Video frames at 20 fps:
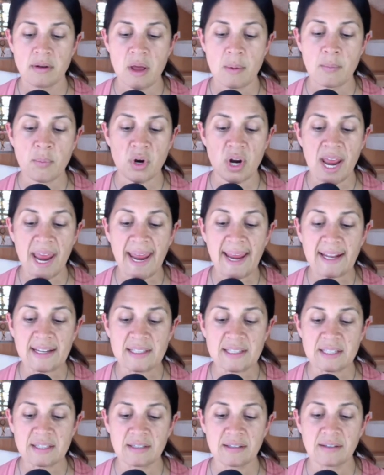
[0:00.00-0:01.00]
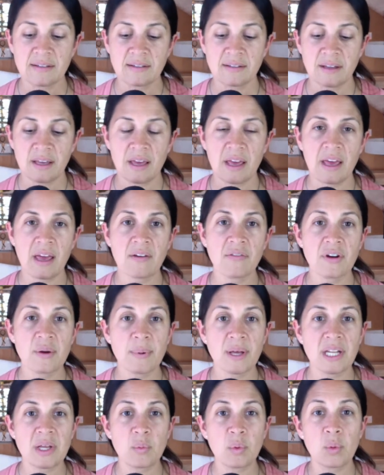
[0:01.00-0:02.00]
Number eight,
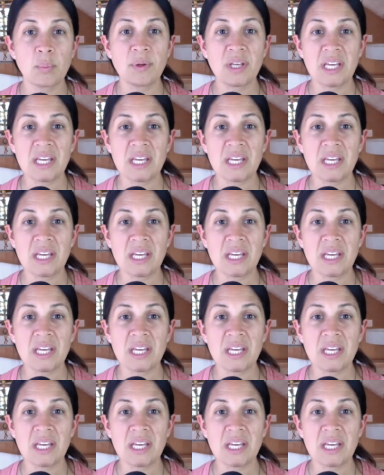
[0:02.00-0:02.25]
Everybody will